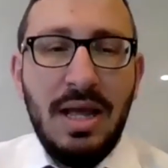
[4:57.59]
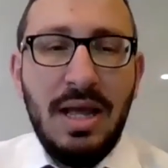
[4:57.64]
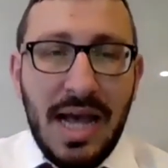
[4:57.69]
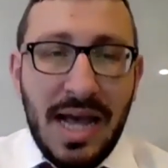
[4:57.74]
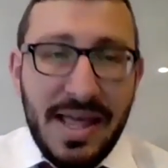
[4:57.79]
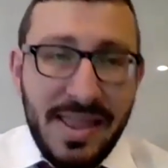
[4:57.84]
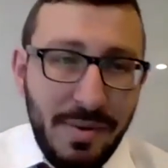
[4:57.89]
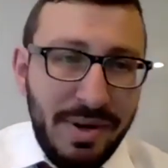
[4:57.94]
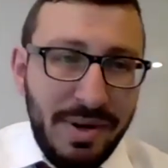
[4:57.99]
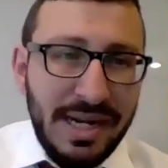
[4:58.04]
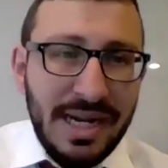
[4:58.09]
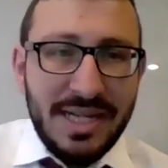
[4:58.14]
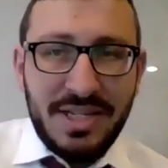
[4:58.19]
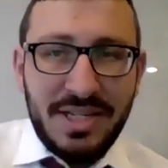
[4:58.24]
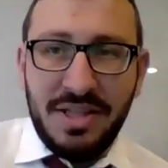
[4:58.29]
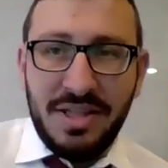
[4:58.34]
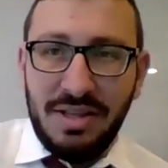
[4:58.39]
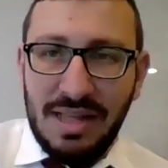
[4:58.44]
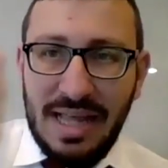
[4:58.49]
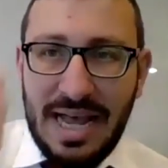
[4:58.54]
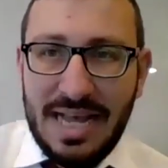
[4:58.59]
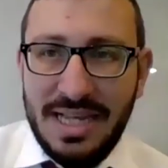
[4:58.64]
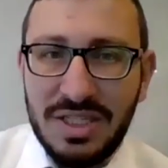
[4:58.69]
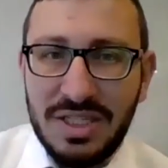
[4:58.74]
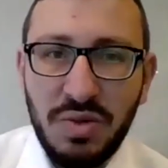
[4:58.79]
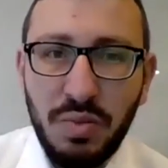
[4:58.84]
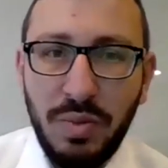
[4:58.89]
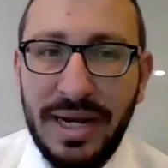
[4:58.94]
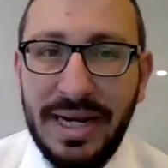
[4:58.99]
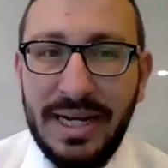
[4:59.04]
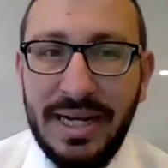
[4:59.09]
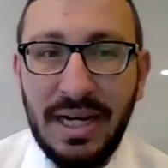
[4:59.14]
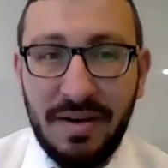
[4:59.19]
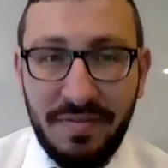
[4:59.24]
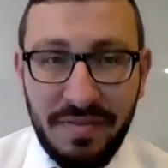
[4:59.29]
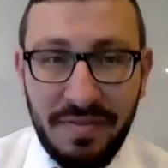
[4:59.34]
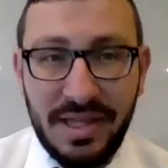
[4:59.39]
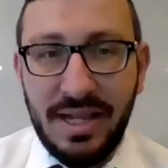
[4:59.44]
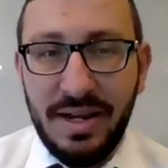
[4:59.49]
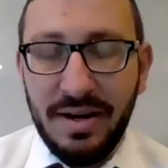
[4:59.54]
And then we get to the last week of
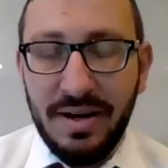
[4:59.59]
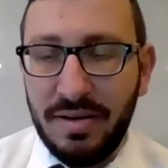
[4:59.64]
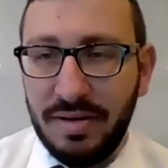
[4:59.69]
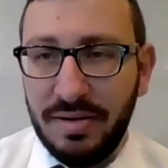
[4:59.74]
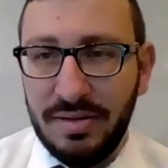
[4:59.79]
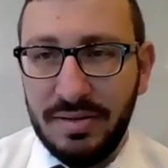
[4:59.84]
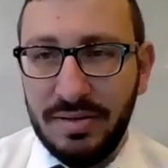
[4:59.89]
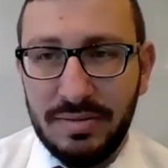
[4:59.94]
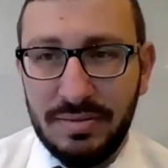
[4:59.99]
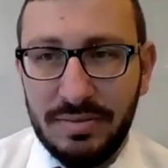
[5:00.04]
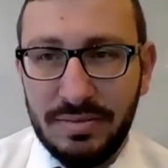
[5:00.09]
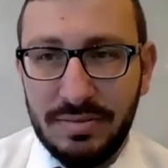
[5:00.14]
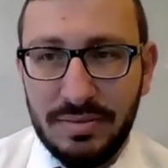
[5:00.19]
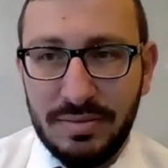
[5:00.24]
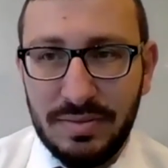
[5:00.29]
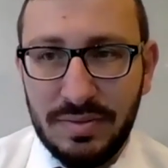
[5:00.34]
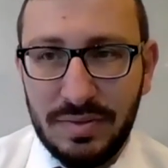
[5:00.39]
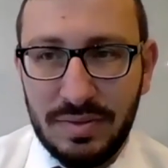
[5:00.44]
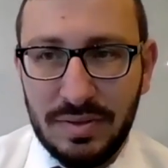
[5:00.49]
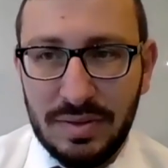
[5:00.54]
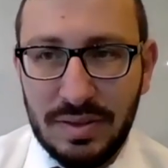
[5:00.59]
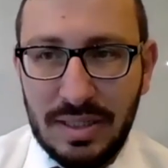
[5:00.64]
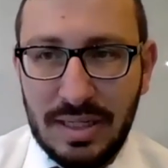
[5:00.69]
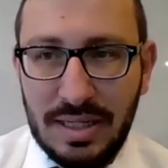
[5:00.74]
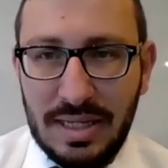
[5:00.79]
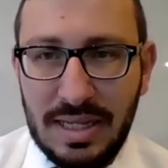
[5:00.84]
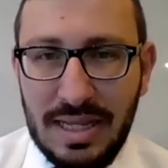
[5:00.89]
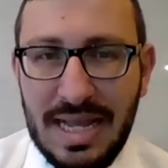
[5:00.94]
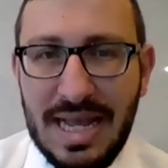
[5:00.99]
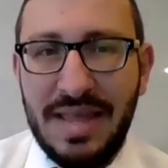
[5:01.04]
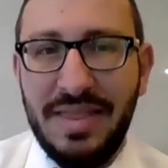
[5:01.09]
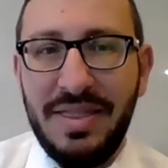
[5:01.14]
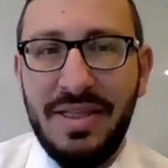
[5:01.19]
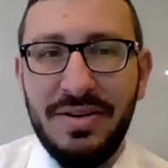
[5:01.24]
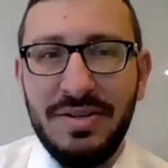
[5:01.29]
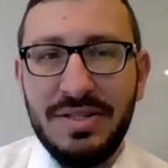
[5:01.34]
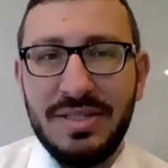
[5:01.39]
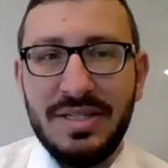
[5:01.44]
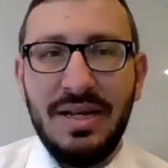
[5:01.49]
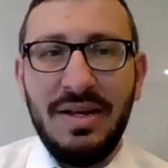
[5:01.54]
the year. And
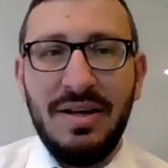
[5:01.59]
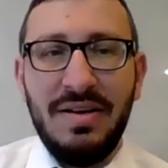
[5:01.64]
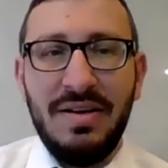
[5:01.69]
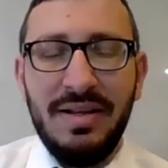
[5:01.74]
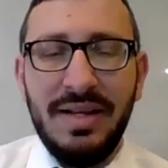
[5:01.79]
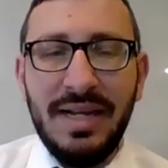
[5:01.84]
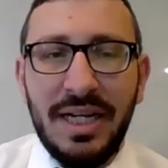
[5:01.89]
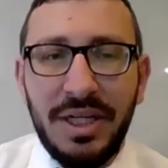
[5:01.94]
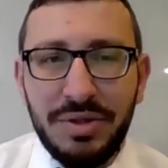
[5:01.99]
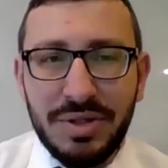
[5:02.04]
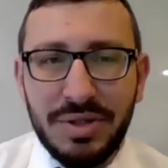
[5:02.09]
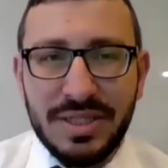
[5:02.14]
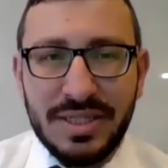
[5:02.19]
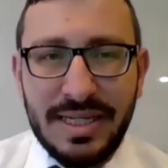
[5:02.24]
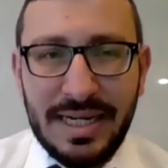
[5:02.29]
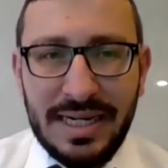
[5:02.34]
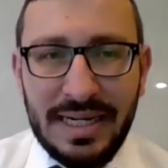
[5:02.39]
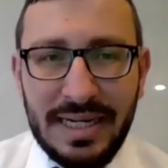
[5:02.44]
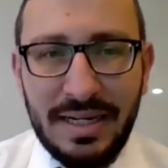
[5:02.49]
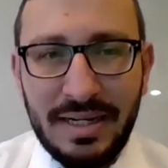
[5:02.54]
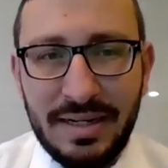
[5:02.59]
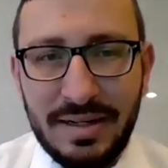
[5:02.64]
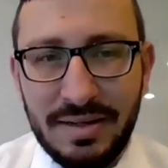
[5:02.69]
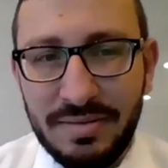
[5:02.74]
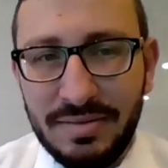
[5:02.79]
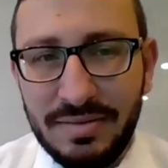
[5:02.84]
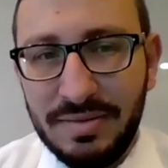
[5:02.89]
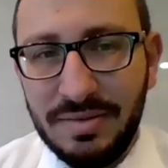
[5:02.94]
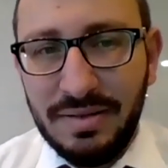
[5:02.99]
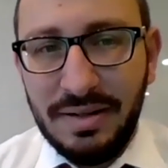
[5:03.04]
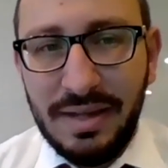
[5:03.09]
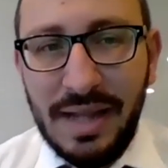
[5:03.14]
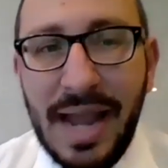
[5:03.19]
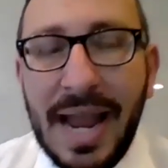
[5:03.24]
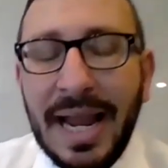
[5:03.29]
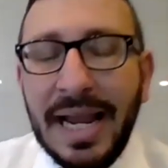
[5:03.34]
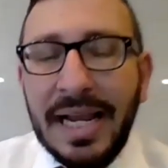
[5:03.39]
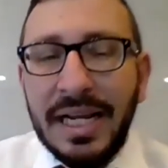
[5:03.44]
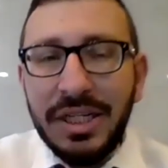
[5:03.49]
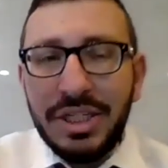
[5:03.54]
there's an interesting
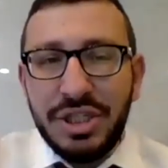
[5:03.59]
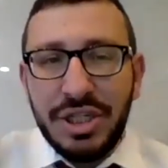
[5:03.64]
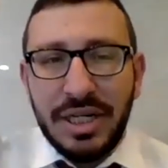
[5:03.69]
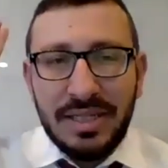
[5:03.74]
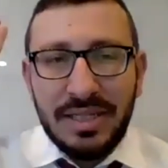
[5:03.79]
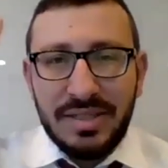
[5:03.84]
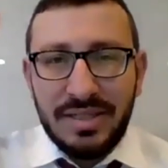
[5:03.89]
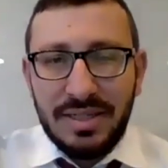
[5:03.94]
ancient